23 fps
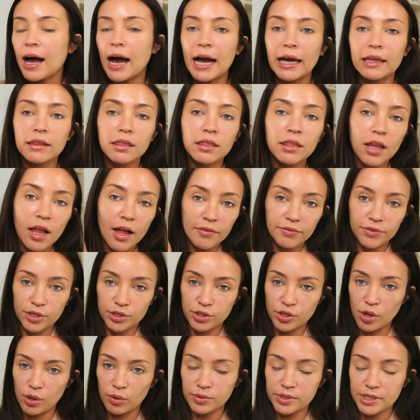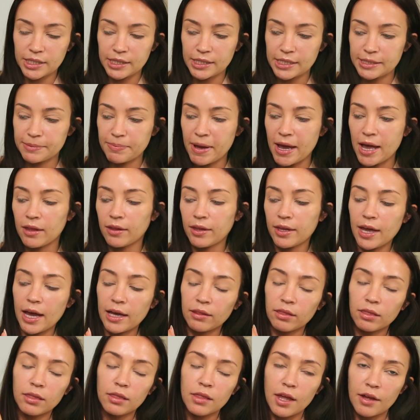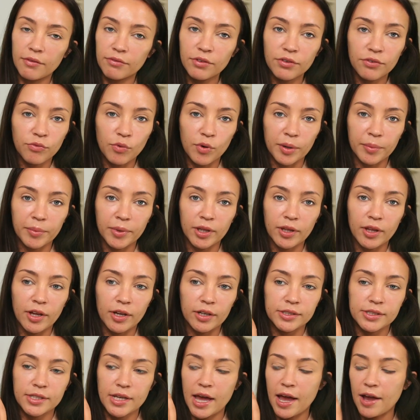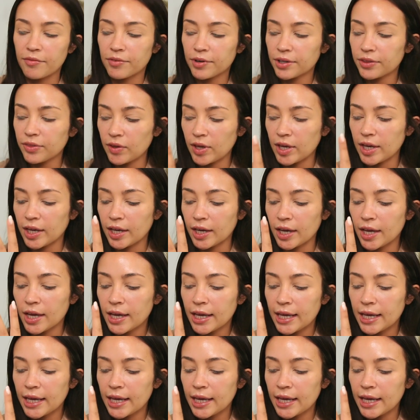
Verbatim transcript: I love the tones in this palette. I love the formulas. Everything